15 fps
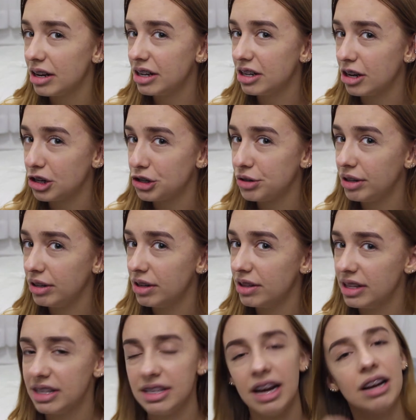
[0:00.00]
industrial on
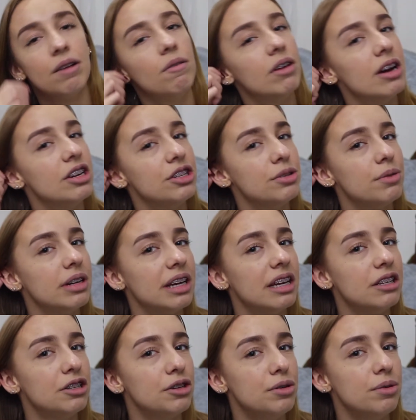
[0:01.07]
this side. I, want, I just want to
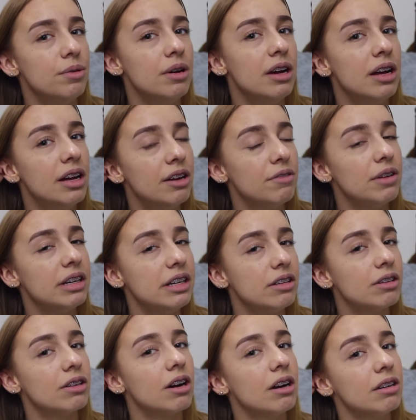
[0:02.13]
get two
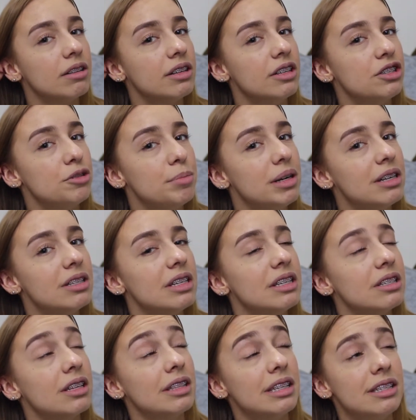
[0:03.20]
regular cartilage
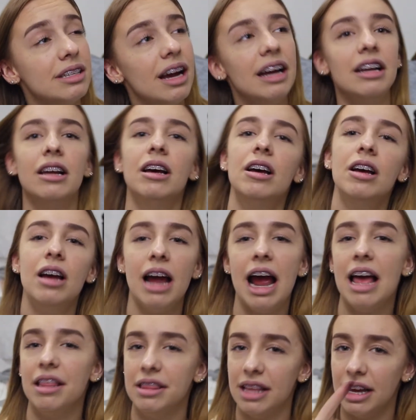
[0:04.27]
piercings on this side
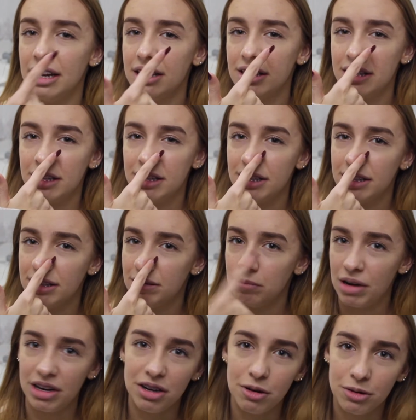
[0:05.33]
and then
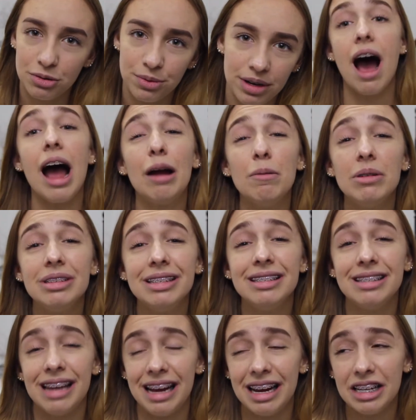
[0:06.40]
my nose one. I was
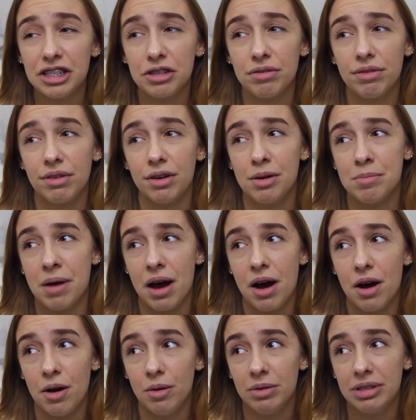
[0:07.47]
in dance for
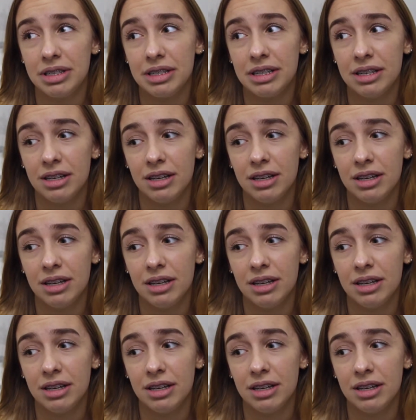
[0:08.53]
about